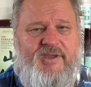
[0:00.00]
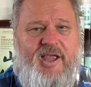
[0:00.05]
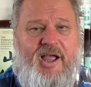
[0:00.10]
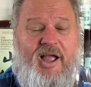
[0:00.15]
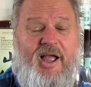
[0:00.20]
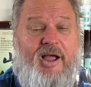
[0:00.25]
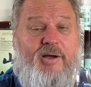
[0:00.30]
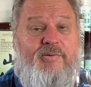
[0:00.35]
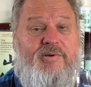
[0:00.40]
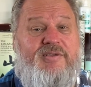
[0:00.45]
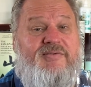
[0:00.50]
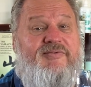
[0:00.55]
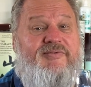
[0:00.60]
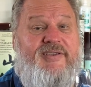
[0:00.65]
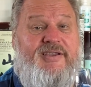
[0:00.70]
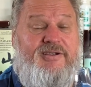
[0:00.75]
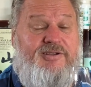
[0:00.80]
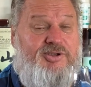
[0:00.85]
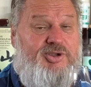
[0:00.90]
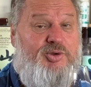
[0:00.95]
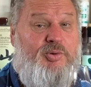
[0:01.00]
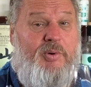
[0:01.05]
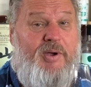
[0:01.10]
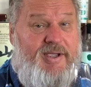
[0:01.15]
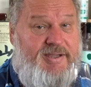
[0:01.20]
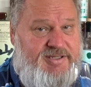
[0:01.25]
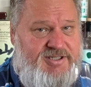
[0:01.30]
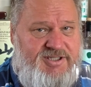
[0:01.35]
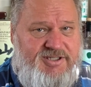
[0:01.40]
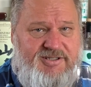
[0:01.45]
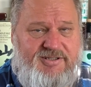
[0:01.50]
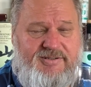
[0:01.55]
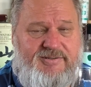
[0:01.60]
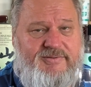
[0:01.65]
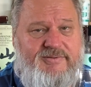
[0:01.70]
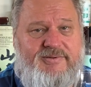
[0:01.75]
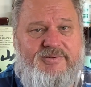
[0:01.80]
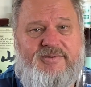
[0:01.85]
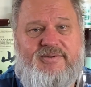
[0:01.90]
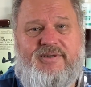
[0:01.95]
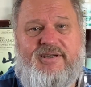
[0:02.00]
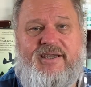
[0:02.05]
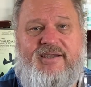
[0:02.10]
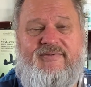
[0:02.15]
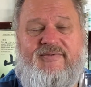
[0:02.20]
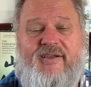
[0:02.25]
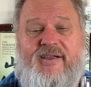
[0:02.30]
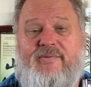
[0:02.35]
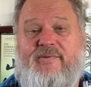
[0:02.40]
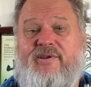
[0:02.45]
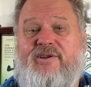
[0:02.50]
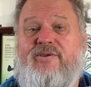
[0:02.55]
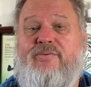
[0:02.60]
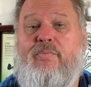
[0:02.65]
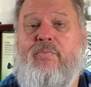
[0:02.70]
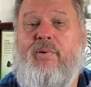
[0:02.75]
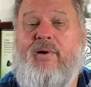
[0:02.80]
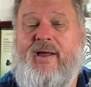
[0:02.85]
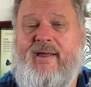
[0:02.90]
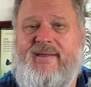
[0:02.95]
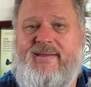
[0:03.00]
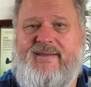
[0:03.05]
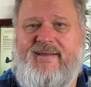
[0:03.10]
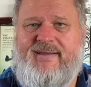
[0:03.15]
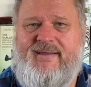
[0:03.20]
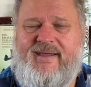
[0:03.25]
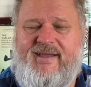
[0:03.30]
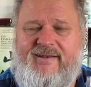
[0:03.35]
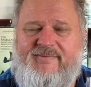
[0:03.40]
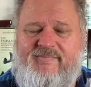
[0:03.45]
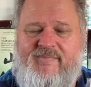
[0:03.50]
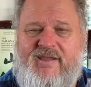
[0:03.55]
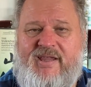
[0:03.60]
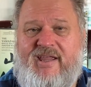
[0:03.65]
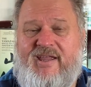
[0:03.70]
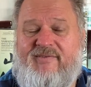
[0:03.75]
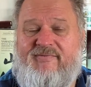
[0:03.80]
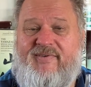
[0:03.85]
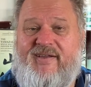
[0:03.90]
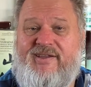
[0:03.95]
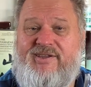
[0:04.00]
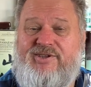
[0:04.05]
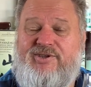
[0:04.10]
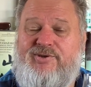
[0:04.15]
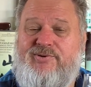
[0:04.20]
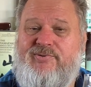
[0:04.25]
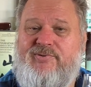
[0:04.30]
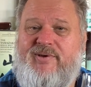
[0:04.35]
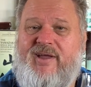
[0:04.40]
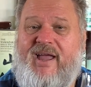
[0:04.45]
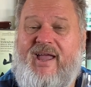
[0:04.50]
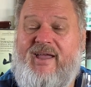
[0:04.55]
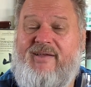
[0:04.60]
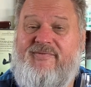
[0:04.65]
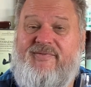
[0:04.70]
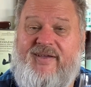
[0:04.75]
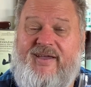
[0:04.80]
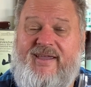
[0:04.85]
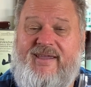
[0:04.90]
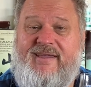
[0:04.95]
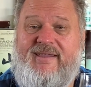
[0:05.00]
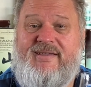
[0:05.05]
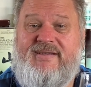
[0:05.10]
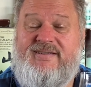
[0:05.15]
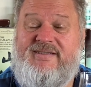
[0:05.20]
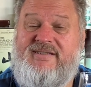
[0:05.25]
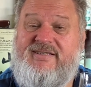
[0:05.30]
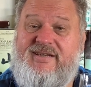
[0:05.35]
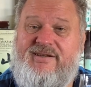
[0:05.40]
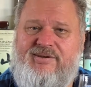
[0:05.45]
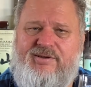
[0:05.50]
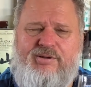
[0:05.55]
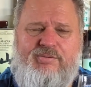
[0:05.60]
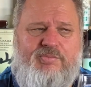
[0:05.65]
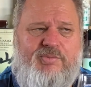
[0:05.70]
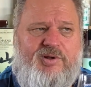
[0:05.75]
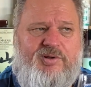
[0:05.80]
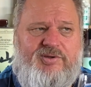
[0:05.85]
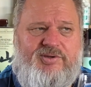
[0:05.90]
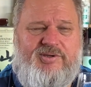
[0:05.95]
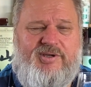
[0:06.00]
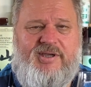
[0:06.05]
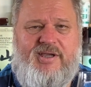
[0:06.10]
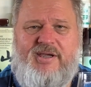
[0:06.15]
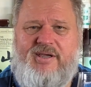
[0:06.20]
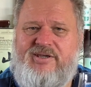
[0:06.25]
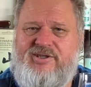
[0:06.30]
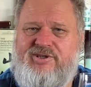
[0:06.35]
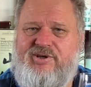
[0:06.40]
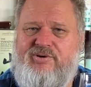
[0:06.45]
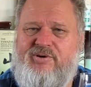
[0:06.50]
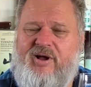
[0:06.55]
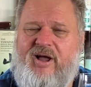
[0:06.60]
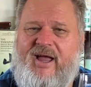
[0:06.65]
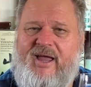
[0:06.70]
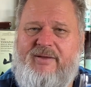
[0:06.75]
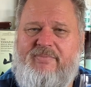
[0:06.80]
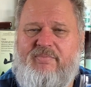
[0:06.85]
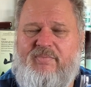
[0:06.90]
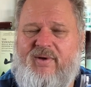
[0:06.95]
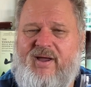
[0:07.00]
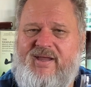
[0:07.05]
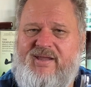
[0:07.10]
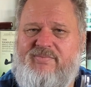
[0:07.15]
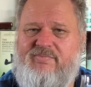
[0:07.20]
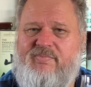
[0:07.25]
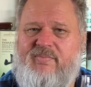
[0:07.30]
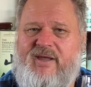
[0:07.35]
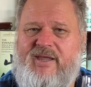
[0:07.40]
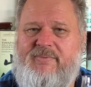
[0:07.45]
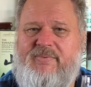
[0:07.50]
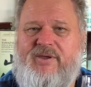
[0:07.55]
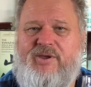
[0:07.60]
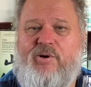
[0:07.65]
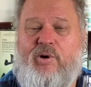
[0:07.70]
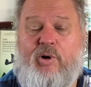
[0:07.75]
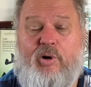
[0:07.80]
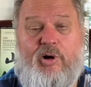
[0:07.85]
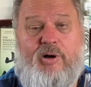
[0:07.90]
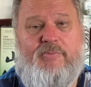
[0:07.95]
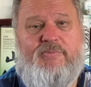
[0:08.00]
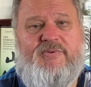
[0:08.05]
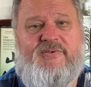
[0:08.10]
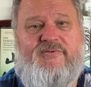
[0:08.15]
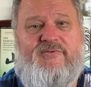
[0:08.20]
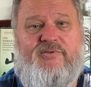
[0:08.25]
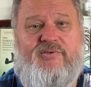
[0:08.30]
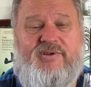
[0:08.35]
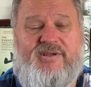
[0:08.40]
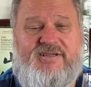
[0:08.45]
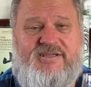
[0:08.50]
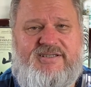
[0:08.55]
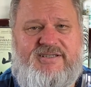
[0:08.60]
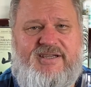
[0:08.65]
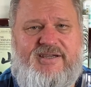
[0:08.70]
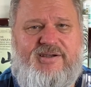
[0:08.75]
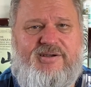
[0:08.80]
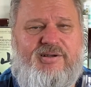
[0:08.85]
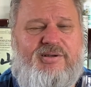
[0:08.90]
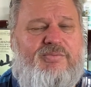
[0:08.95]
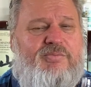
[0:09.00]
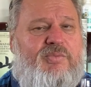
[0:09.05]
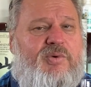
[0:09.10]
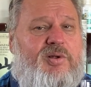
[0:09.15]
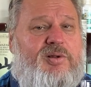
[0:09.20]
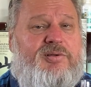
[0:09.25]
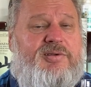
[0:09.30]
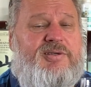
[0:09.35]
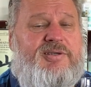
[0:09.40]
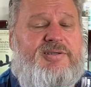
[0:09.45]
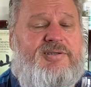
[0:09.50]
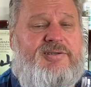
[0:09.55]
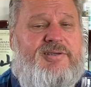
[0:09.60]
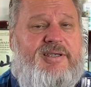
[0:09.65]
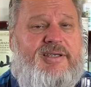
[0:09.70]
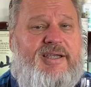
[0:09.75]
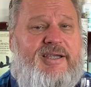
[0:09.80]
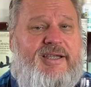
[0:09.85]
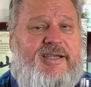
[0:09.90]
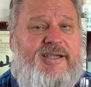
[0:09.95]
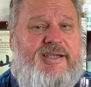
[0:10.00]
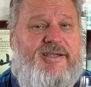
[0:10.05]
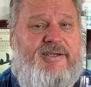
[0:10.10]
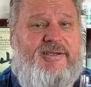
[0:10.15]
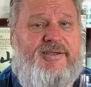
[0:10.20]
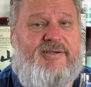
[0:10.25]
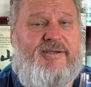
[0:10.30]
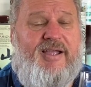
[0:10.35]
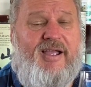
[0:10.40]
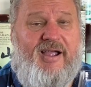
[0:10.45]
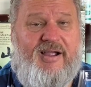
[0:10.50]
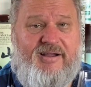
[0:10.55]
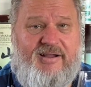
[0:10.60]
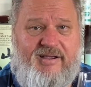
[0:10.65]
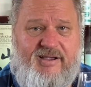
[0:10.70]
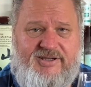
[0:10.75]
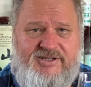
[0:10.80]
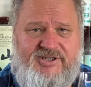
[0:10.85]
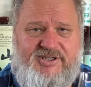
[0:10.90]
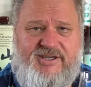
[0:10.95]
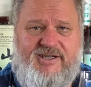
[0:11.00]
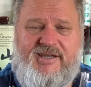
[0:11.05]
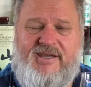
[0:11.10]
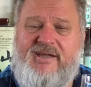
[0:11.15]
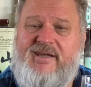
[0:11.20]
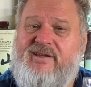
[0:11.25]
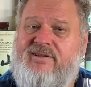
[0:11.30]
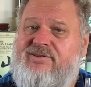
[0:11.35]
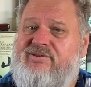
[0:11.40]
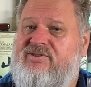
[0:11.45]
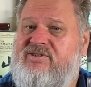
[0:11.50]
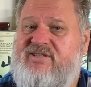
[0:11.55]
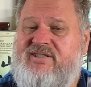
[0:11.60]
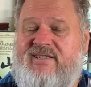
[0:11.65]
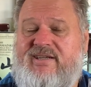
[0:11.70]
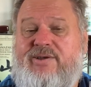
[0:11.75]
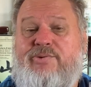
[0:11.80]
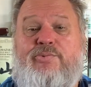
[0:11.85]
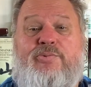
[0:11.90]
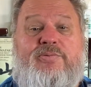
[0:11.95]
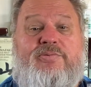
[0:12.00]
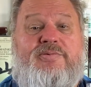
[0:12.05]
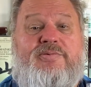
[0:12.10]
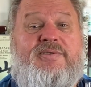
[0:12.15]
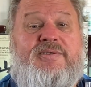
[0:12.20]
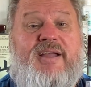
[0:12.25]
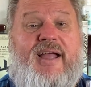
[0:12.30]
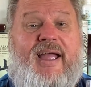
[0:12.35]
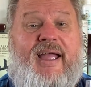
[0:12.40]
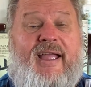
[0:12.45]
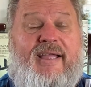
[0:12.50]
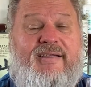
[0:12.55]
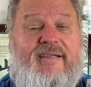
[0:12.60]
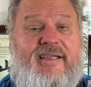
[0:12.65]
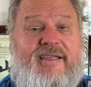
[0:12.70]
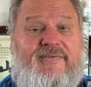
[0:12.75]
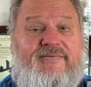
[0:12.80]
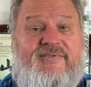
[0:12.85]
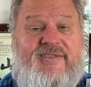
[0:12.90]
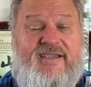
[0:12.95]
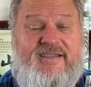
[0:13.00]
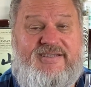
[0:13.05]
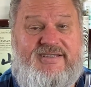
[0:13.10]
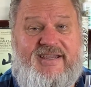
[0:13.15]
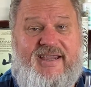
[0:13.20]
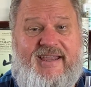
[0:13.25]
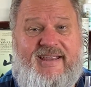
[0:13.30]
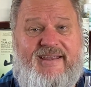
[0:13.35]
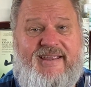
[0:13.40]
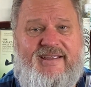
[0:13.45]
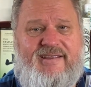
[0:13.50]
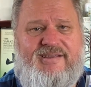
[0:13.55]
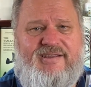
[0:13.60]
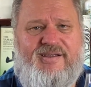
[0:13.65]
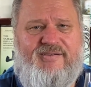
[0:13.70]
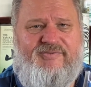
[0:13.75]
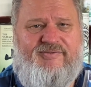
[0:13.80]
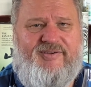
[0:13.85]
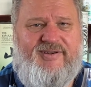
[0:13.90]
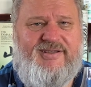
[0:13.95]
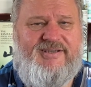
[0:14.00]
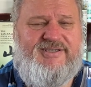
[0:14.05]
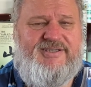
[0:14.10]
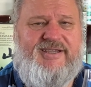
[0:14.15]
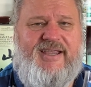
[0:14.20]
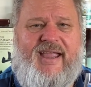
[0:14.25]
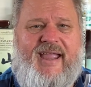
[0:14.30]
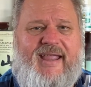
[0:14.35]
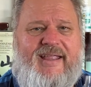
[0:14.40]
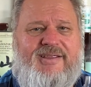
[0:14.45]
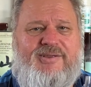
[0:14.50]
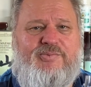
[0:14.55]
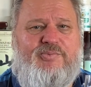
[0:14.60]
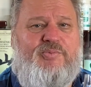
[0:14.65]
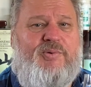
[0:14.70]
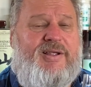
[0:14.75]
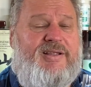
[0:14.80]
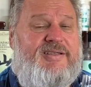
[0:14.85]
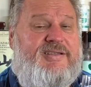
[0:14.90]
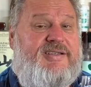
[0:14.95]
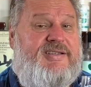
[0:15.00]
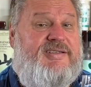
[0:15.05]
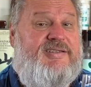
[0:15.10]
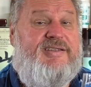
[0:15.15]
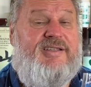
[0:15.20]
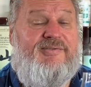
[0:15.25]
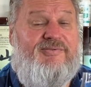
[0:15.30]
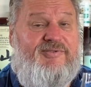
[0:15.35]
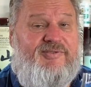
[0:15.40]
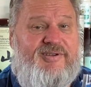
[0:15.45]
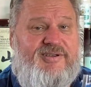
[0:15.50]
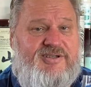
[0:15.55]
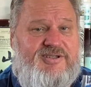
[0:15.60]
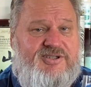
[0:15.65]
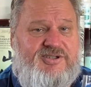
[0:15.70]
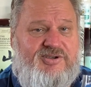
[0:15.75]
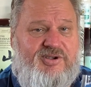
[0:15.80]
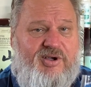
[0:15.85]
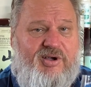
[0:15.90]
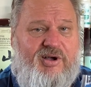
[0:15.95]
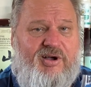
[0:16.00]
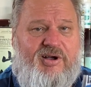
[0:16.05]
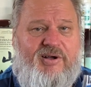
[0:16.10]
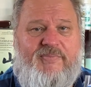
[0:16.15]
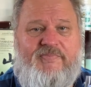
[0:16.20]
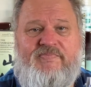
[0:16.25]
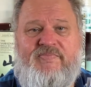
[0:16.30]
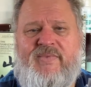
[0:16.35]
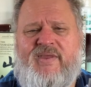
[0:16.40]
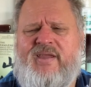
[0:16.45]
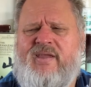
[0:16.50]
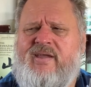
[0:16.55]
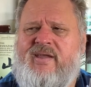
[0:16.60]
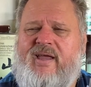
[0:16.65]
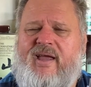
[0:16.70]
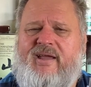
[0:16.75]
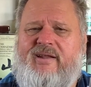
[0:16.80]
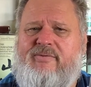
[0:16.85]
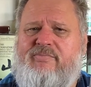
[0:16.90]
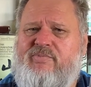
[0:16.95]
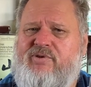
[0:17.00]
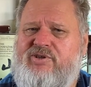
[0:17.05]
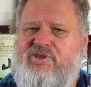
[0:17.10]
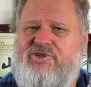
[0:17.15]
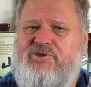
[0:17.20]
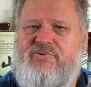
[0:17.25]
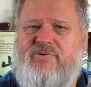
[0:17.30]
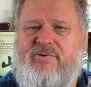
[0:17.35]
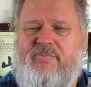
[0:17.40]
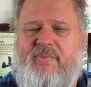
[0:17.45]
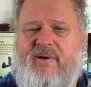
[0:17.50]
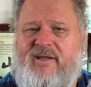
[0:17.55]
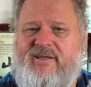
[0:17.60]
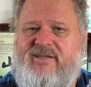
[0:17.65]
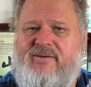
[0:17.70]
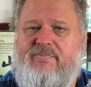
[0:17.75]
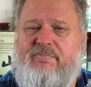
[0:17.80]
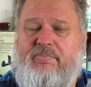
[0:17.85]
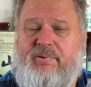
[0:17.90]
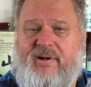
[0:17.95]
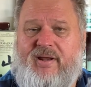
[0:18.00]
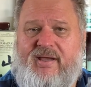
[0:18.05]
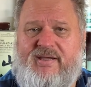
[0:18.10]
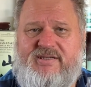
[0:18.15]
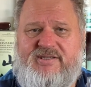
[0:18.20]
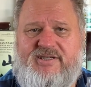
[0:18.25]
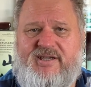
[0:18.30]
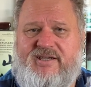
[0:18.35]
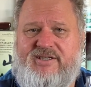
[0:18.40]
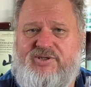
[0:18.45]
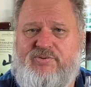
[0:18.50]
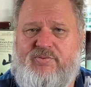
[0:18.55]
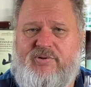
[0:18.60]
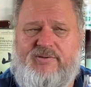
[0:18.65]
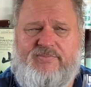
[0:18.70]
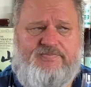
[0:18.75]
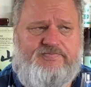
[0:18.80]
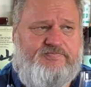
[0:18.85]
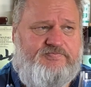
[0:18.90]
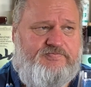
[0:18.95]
I would think twice if I'm going to buy it again. They do have a single malt, so I might maybe opt for the single malt Akashi to see if there's any difference and what the difference are. And I'm not sure about the price as well.